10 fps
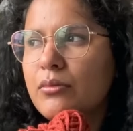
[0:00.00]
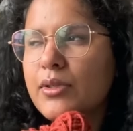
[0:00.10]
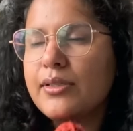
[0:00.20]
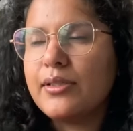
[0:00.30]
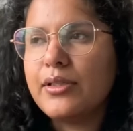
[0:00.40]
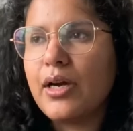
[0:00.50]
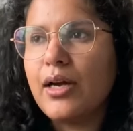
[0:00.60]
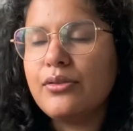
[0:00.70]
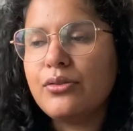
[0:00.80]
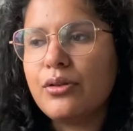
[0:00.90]
is it
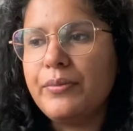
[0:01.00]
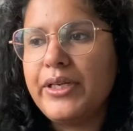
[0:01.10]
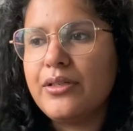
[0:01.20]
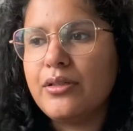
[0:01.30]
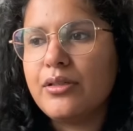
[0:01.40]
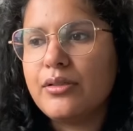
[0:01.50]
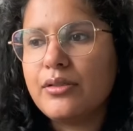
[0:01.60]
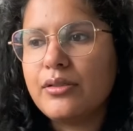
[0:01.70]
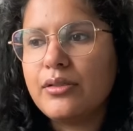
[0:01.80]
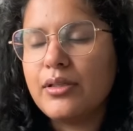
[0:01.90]
yards or
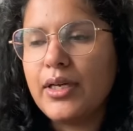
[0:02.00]
meters?